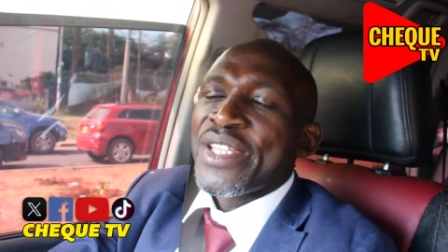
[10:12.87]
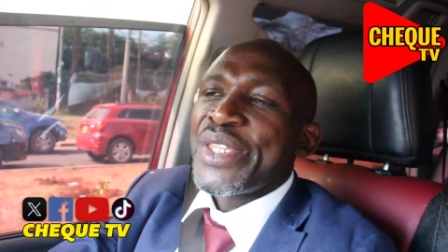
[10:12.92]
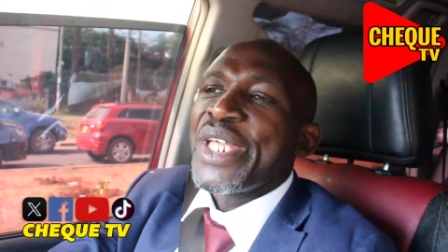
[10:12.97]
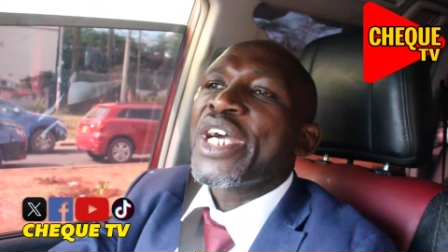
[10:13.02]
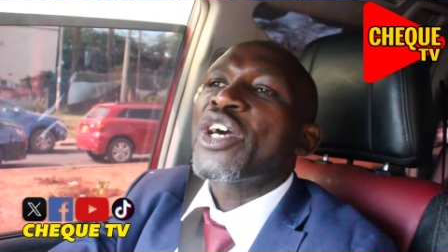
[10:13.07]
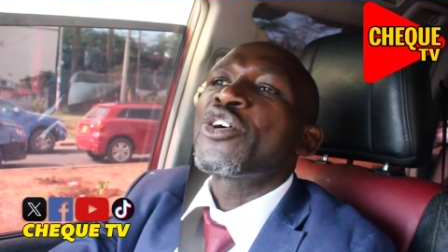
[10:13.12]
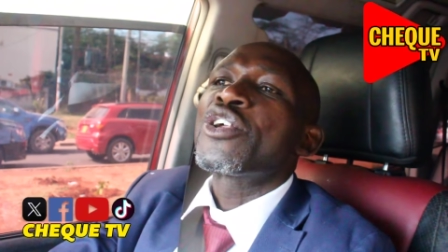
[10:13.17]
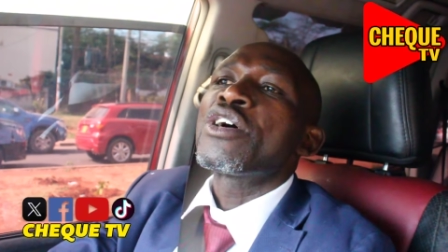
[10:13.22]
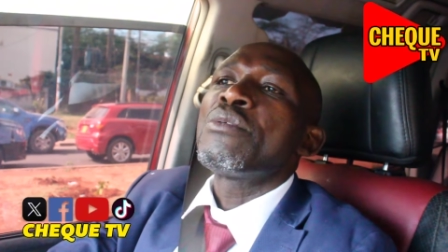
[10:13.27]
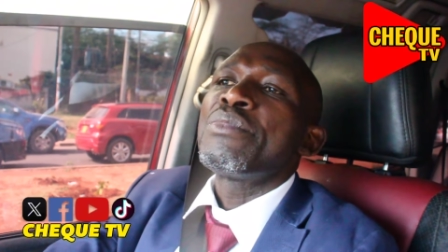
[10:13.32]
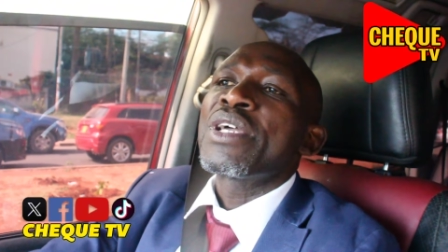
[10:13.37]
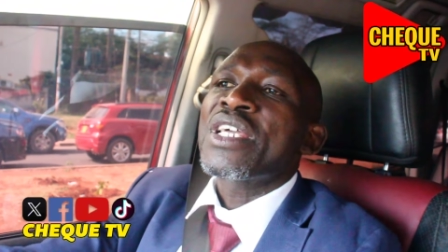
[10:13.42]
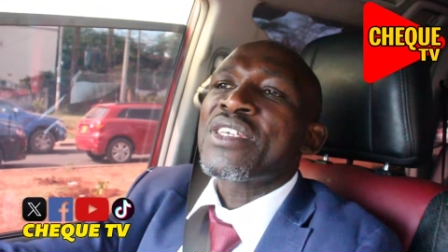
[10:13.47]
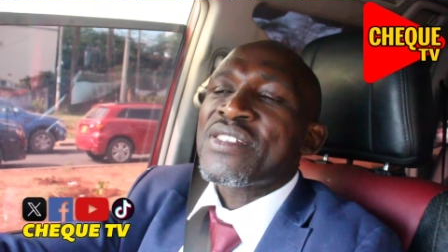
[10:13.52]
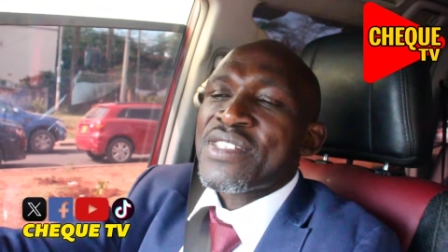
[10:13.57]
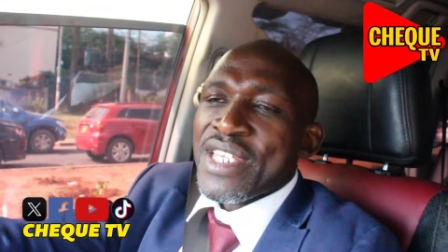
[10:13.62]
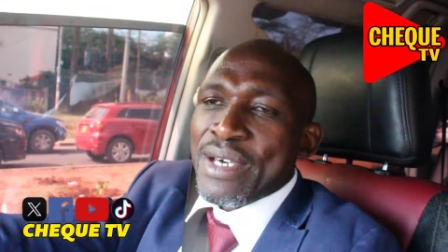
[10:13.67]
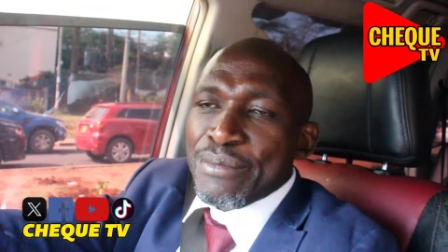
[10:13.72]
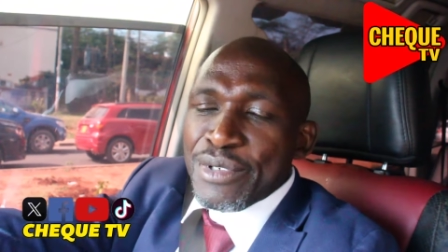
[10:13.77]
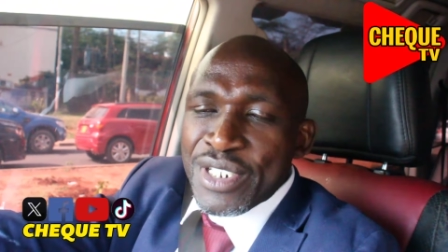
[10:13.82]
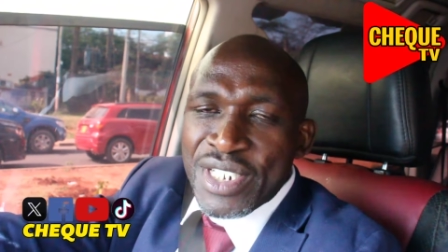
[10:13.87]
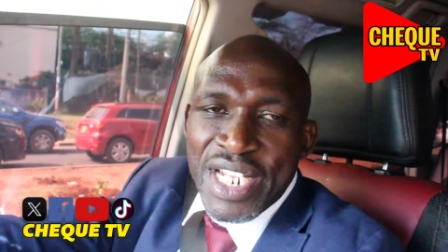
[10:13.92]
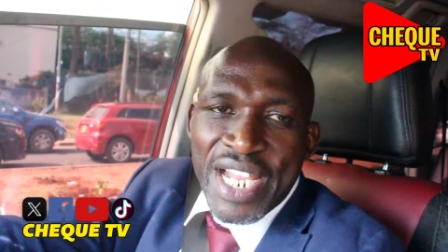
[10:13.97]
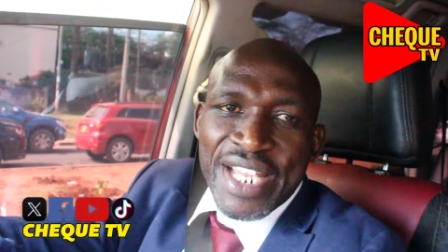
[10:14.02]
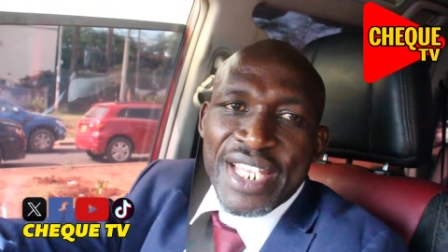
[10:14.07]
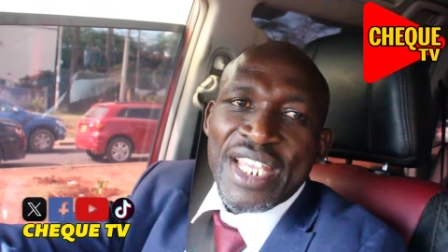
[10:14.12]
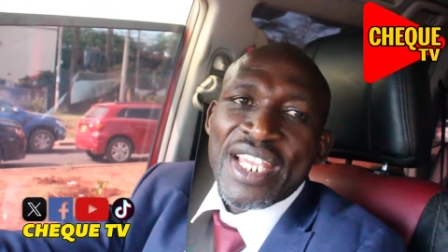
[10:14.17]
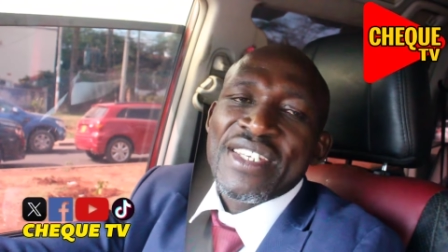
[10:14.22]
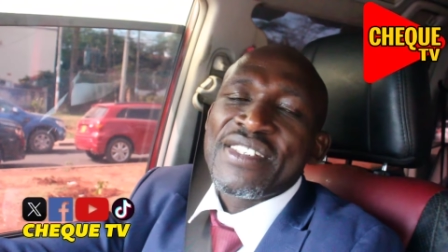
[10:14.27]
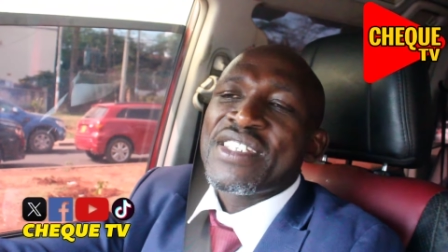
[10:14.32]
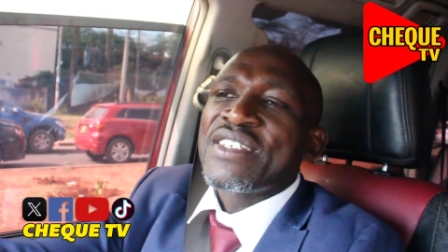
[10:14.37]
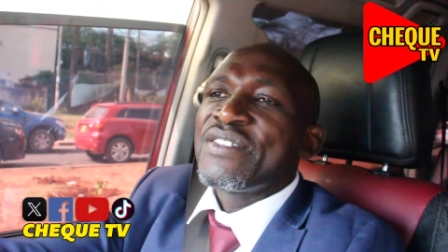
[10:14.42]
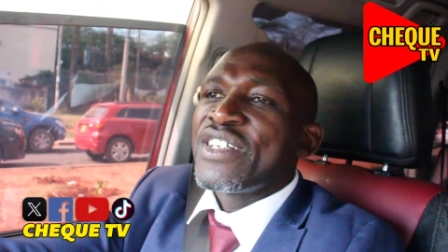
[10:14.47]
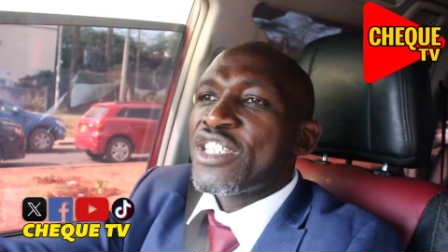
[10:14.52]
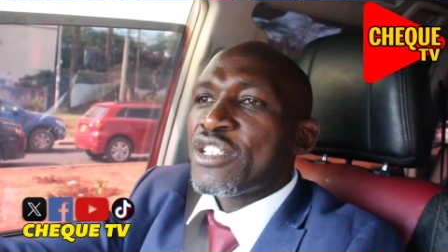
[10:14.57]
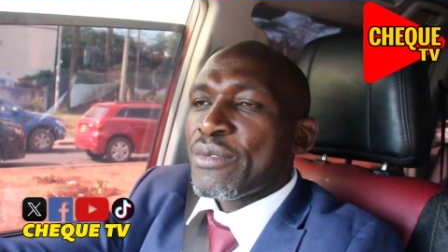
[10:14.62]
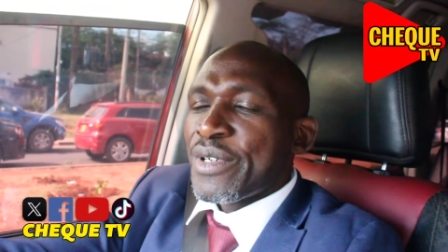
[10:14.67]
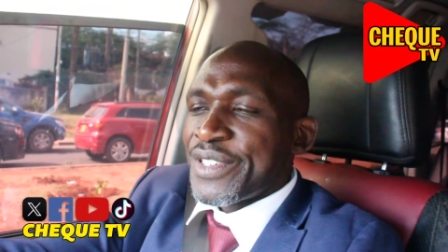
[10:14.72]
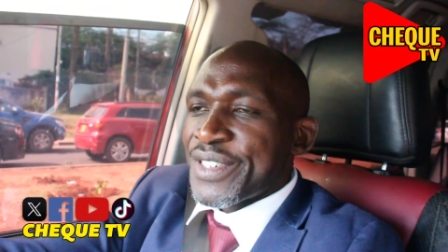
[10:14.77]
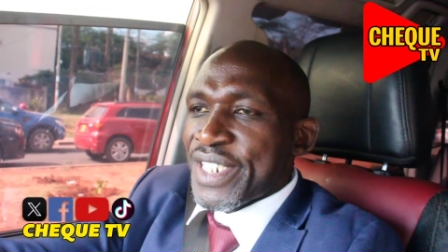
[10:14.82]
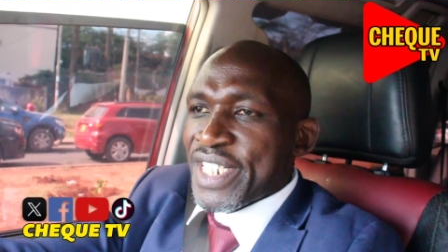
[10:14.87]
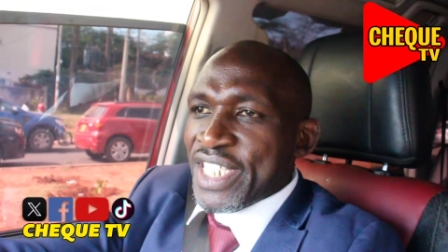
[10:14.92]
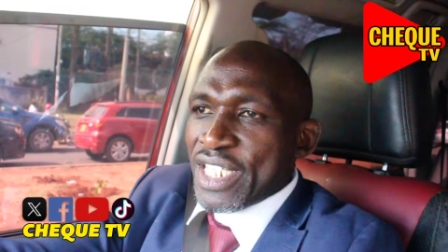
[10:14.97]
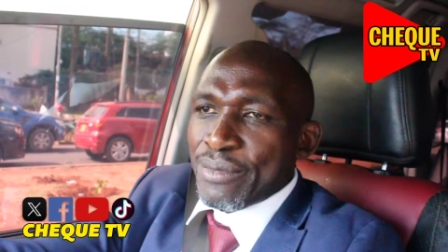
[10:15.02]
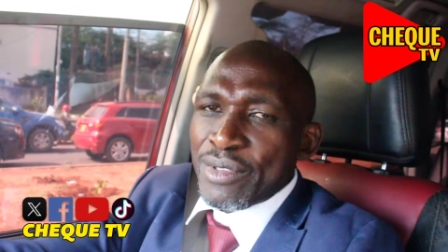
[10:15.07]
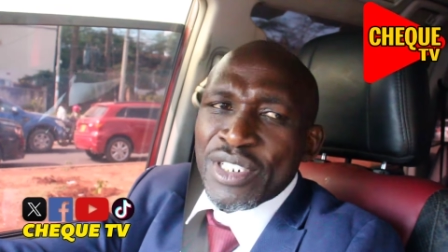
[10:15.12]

the economic sabotage he has given to Mount Kenya.